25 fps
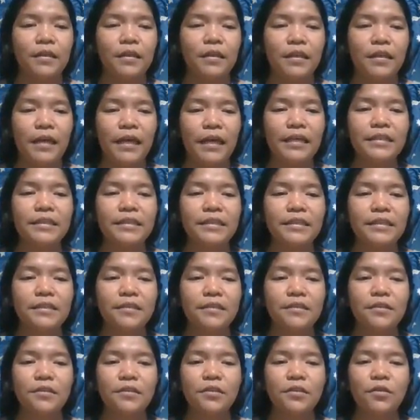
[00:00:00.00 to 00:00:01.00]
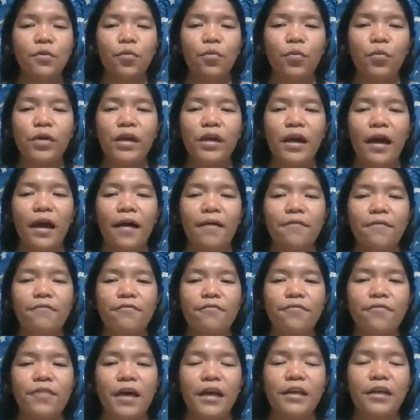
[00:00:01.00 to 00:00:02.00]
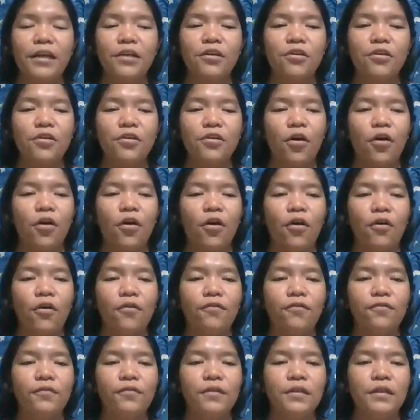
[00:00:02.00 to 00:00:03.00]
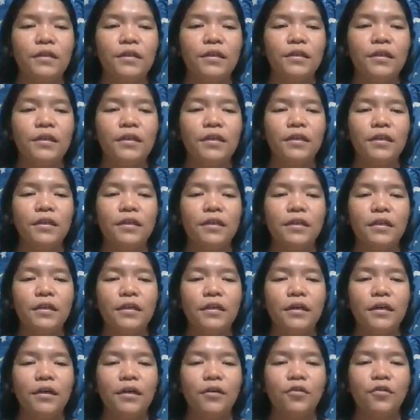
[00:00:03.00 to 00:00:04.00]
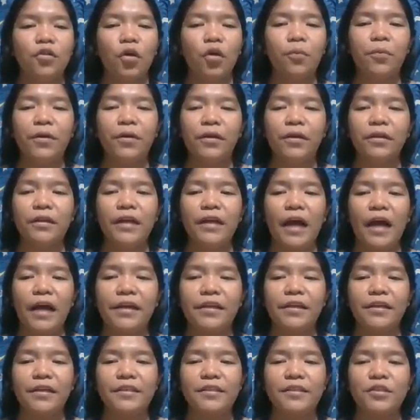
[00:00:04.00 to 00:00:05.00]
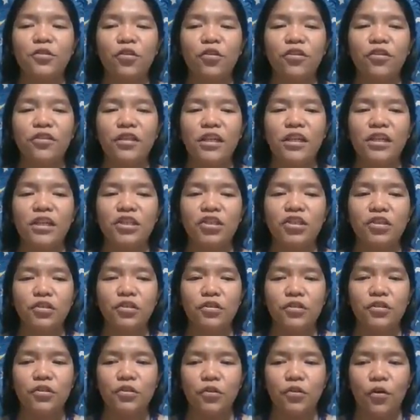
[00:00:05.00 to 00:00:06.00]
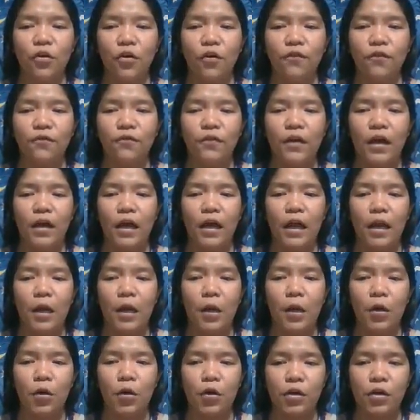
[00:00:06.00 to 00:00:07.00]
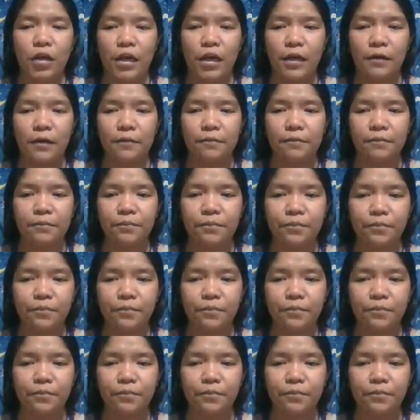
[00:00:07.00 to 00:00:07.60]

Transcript: Next, we have that of Robert Gagne's conditions of learning.